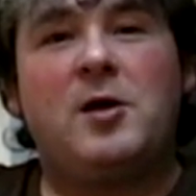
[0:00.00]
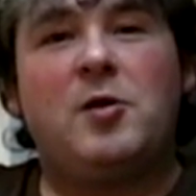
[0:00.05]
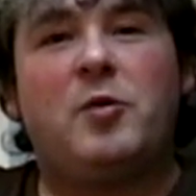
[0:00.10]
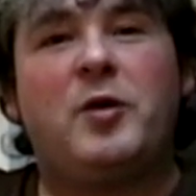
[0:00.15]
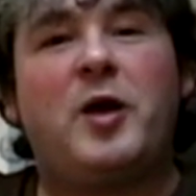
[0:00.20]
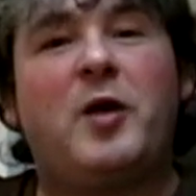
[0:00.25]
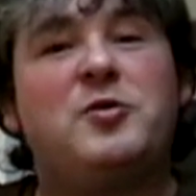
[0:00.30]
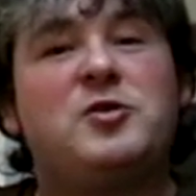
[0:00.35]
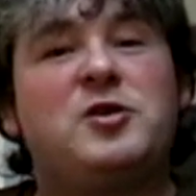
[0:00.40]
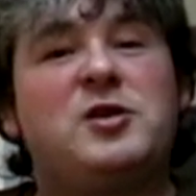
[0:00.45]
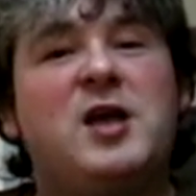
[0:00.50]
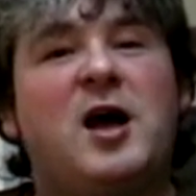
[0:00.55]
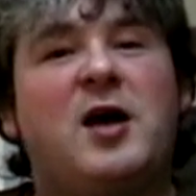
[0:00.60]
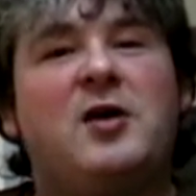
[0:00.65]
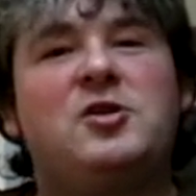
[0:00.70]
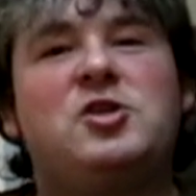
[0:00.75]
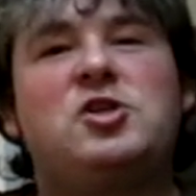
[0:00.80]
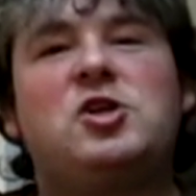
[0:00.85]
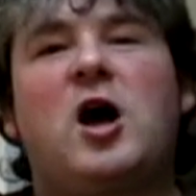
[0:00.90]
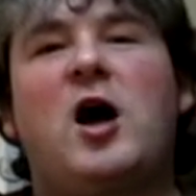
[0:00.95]
When I was a
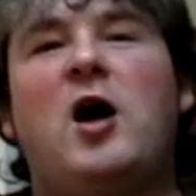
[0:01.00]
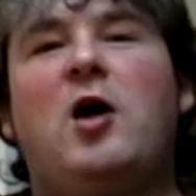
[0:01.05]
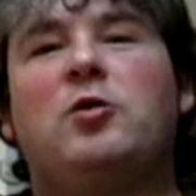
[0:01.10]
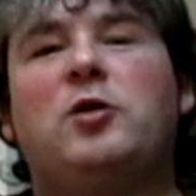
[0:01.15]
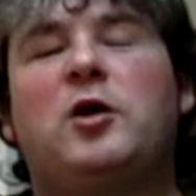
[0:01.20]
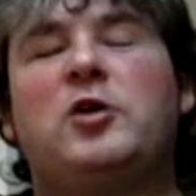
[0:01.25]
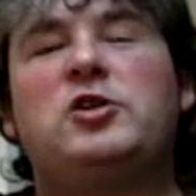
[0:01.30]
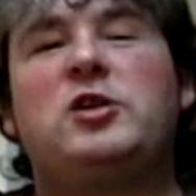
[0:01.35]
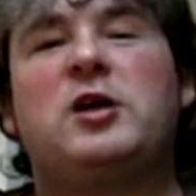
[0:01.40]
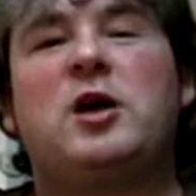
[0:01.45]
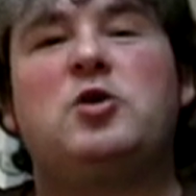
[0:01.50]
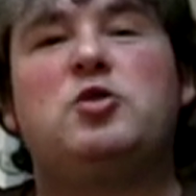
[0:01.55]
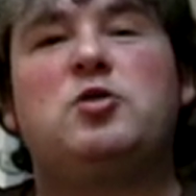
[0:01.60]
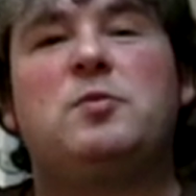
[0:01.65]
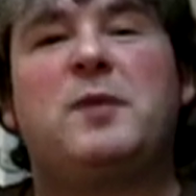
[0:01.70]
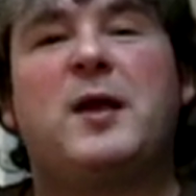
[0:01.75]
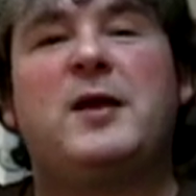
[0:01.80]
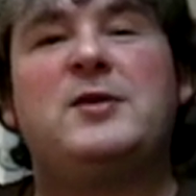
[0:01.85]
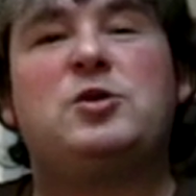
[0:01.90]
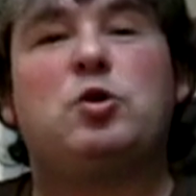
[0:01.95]
young child, I used to go to
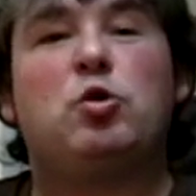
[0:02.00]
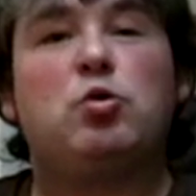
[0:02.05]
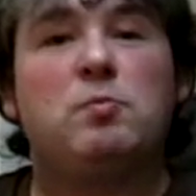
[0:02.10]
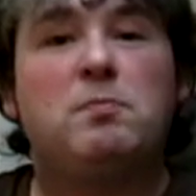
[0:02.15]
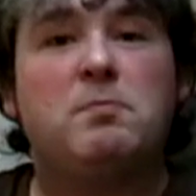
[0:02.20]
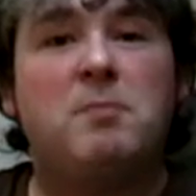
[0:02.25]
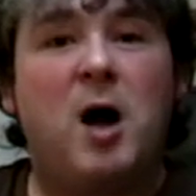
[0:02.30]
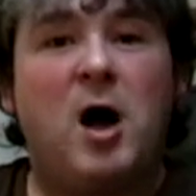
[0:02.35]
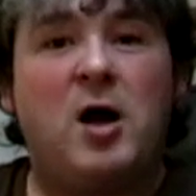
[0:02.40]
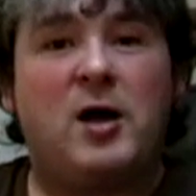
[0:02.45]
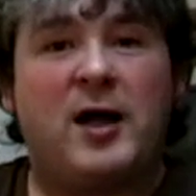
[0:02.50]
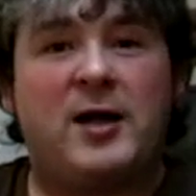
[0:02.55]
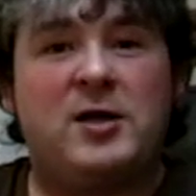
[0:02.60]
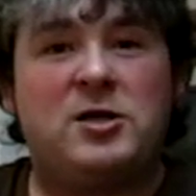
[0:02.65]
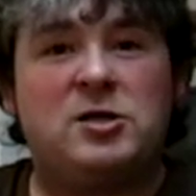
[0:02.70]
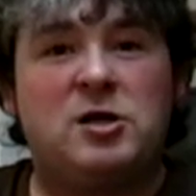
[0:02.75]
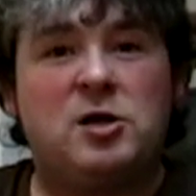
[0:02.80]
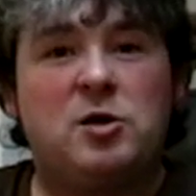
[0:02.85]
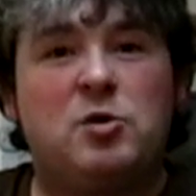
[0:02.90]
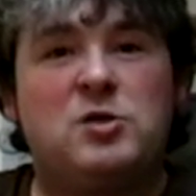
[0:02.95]
a place called
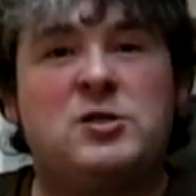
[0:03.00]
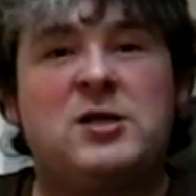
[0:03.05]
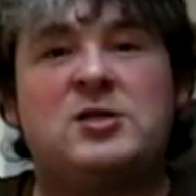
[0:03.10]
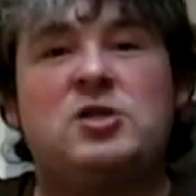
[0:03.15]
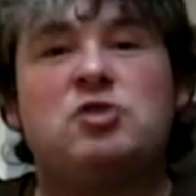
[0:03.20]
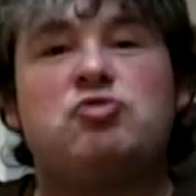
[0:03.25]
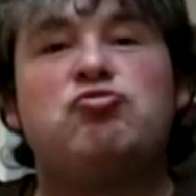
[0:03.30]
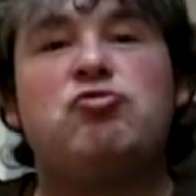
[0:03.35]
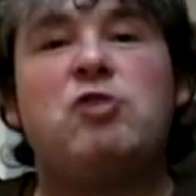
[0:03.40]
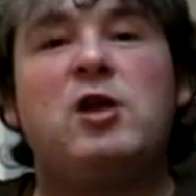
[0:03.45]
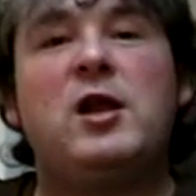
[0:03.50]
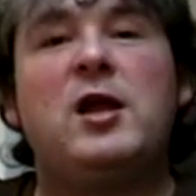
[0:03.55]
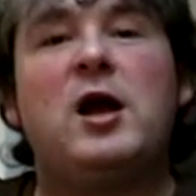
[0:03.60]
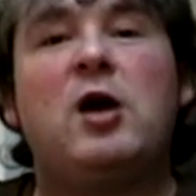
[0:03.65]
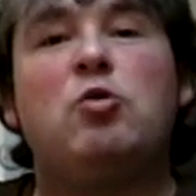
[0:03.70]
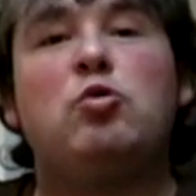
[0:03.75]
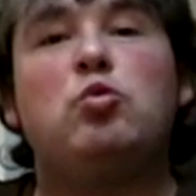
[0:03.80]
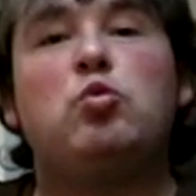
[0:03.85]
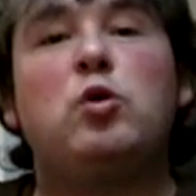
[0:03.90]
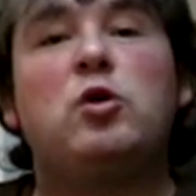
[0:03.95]
Margate, which has this really
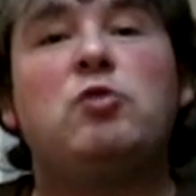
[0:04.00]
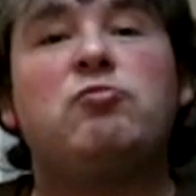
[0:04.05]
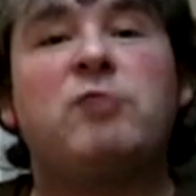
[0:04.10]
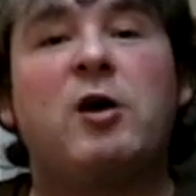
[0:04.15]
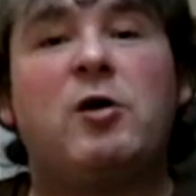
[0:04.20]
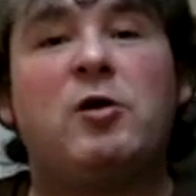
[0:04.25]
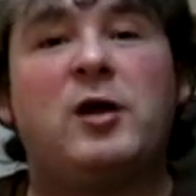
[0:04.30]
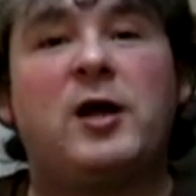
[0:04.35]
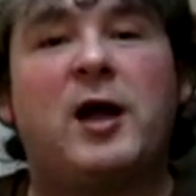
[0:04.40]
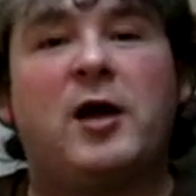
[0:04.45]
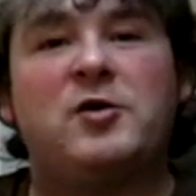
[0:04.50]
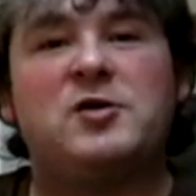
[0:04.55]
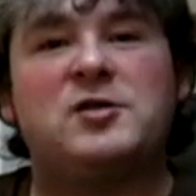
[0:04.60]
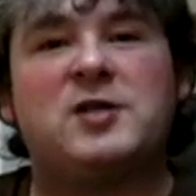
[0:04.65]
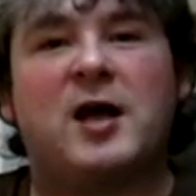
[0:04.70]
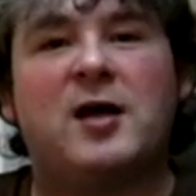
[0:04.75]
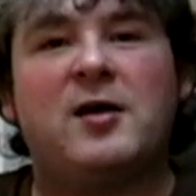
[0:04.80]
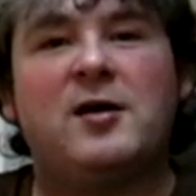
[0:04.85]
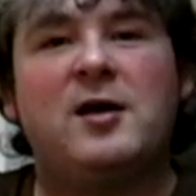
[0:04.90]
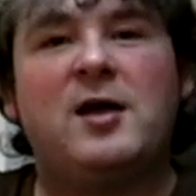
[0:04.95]
old wooden roller
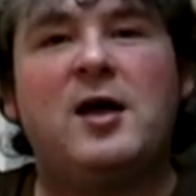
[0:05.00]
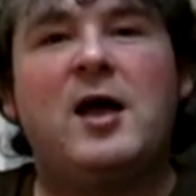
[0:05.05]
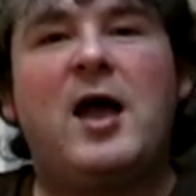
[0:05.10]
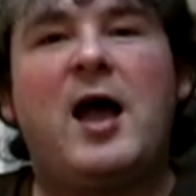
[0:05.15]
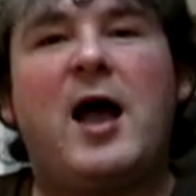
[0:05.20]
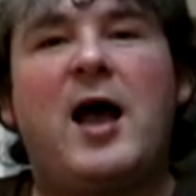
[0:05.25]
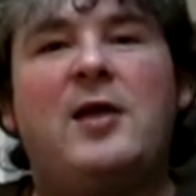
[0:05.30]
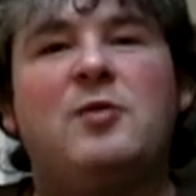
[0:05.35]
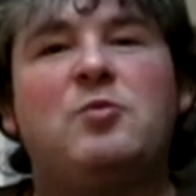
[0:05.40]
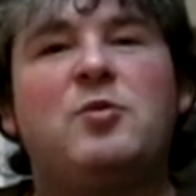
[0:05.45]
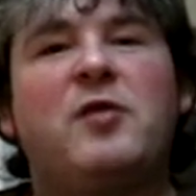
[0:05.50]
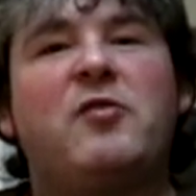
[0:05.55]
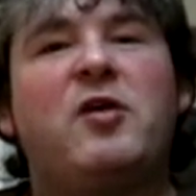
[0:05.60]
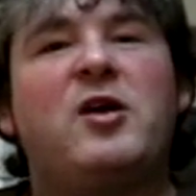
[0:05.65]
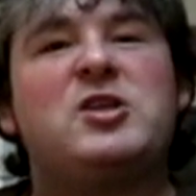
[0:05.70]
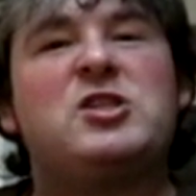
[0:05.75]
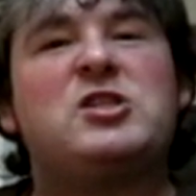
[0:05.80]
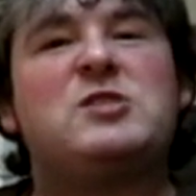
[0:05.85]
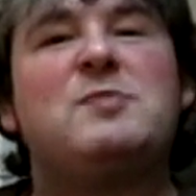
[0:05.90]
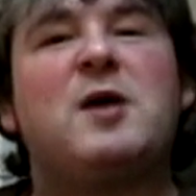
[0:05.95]
coaster. And whenever
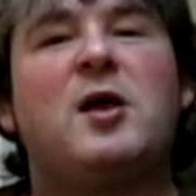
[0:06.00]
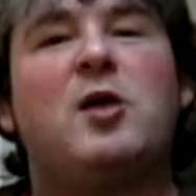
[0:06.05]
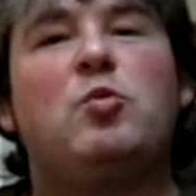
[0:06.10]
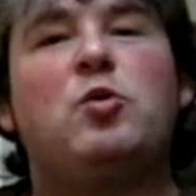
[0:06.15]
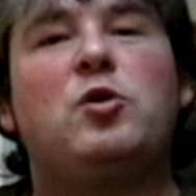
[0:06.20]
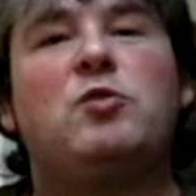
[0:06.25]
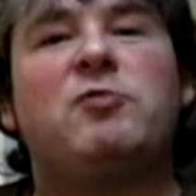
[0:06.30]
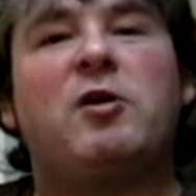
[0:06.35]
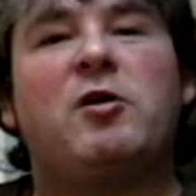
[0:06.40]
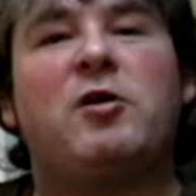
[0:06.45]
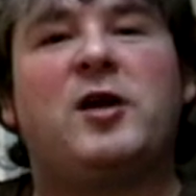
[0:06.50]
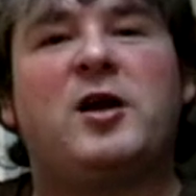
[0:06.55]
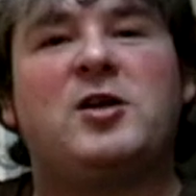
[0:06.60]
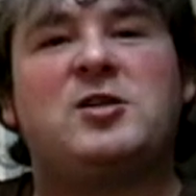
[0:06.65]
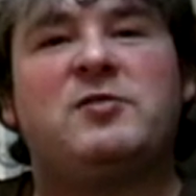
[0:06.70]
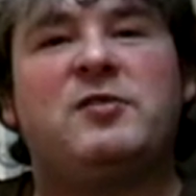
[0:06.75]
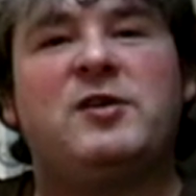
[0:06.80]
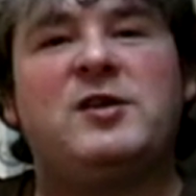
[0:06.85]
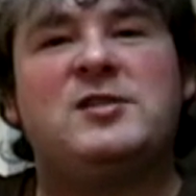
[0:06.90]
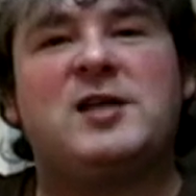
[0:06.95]
I smell a wooden roller
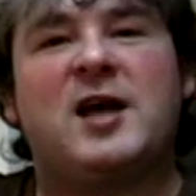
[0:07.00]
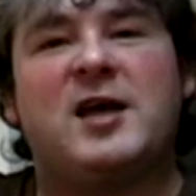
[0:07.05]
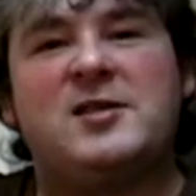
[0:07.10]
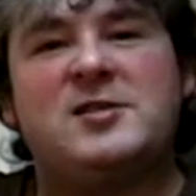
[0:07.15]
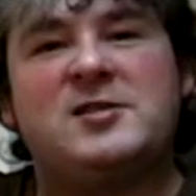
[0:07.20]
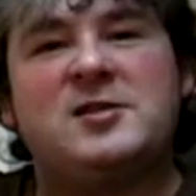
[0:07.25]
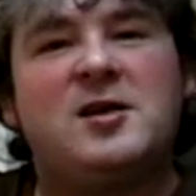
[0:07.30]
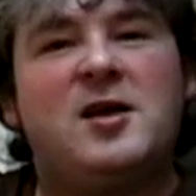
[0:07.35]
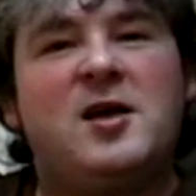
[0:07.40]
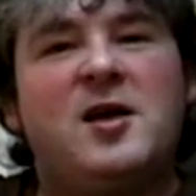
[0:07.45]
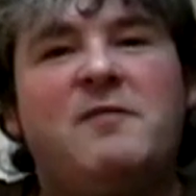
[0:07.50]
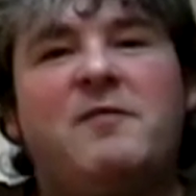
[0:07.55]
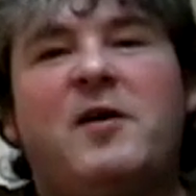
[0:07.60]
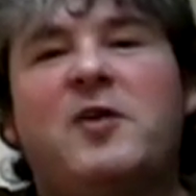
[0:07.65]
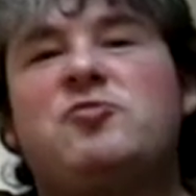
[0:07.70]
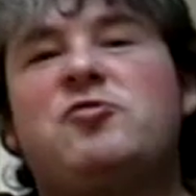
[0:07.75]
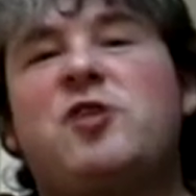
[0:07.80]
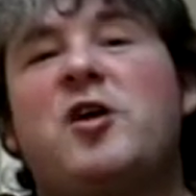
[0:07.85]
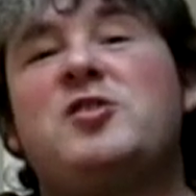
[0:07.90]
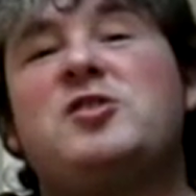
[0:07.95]
coaster these days,
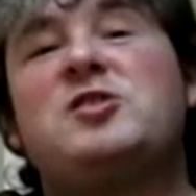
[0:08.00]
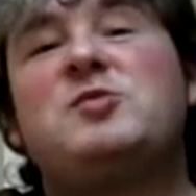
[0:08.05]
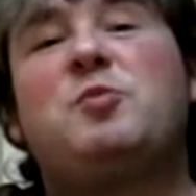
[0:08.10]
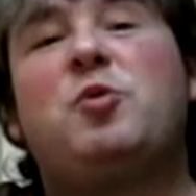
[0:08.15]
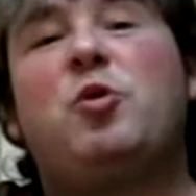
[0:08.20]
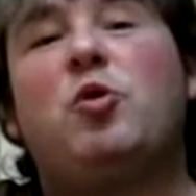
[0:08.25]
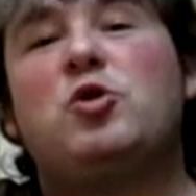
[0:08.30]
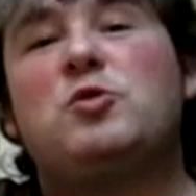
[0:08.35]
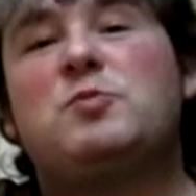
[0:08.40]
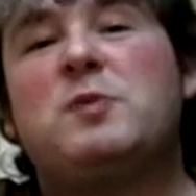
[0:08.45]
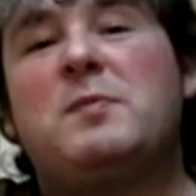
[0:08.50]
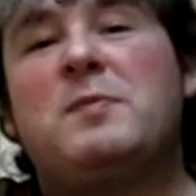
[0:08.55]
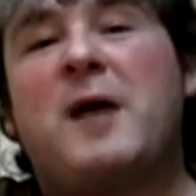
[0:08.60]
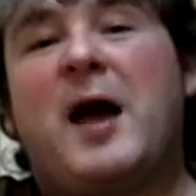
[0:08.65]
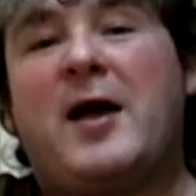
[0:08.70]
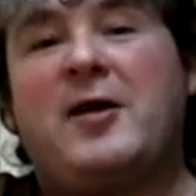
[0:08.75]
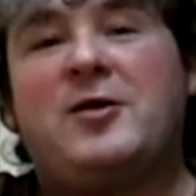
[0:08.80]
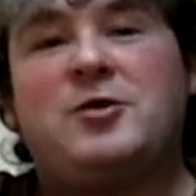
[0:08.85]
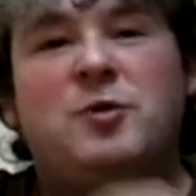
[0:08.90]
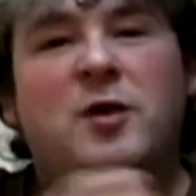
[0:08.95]
that transports me
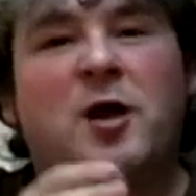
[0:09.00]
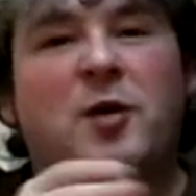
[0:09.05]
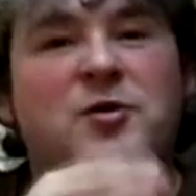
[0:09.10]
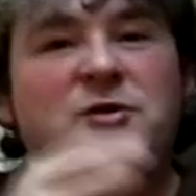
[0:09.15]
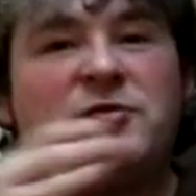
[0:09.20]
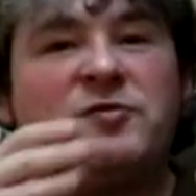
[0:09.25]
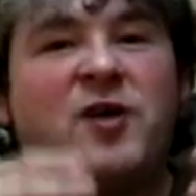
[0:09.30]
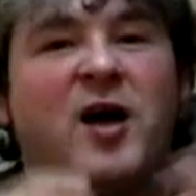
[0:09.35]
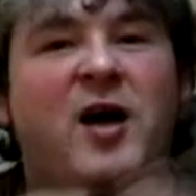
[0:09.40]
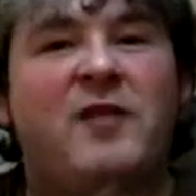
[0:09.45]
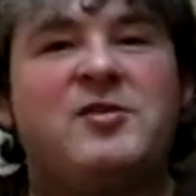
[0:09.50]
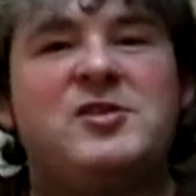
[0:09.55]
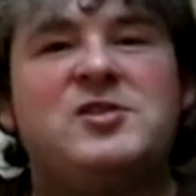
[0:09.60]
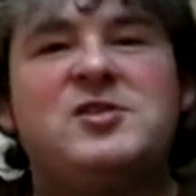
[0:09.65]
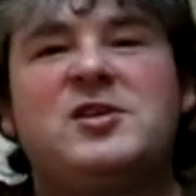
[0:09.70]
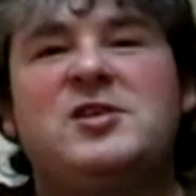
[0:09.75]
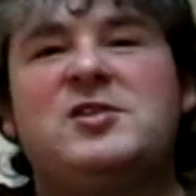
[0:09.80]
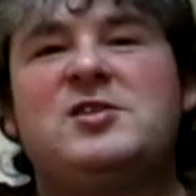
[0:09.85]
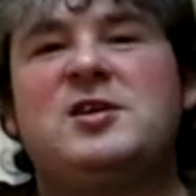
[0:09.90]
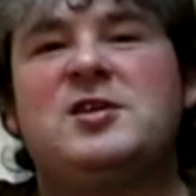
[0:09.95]
back to when I was 5 and
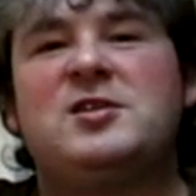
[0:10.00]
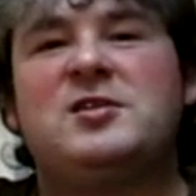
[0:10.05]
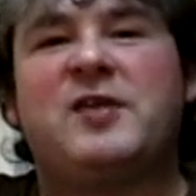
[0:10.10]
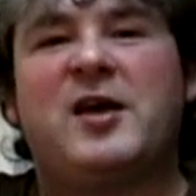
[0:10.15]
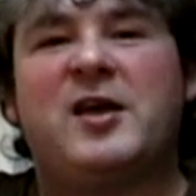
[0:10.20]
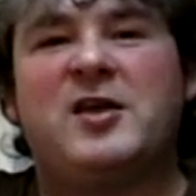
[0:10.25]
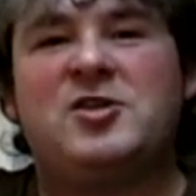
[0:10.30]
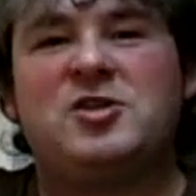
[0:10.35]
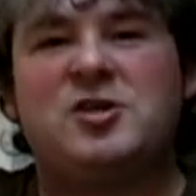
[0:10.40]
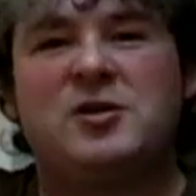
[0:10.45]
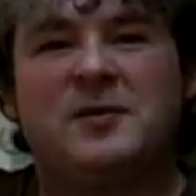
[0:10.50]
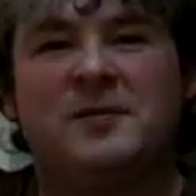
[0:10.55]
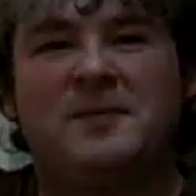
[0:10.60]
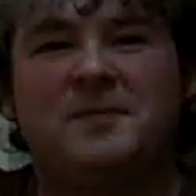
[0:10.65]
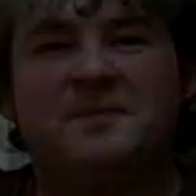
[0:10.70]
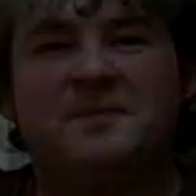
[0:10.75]
6 years of age.